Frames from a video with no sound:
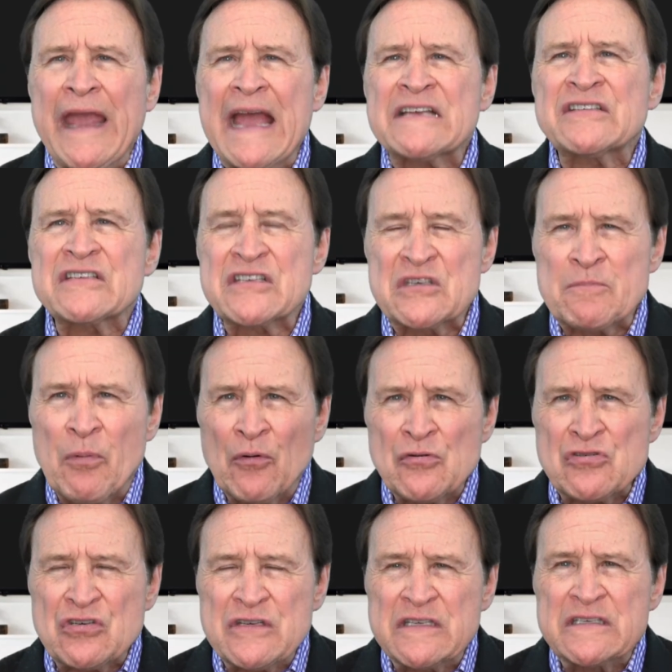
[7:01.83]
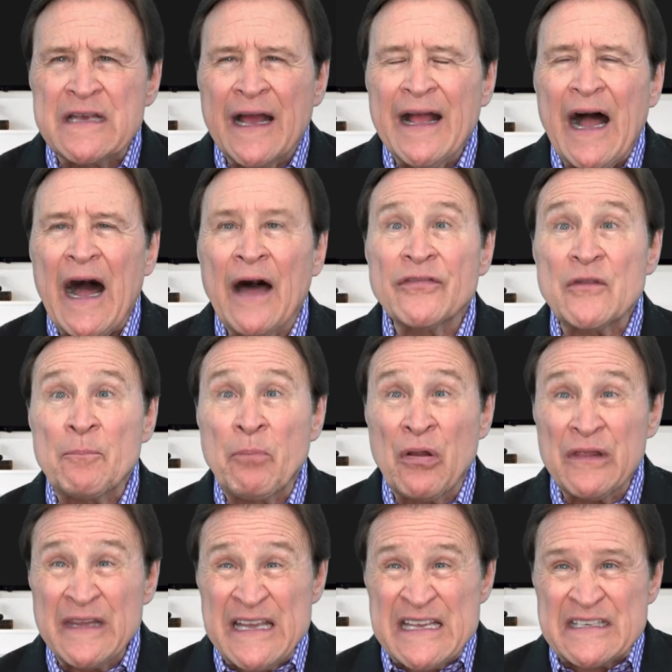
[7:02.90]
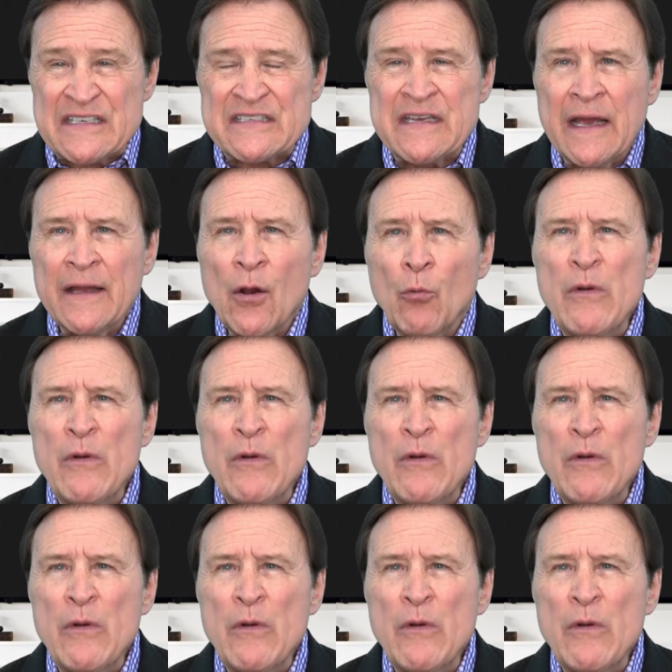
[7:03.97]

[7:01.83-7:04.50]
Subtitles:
cast aspersions on the police.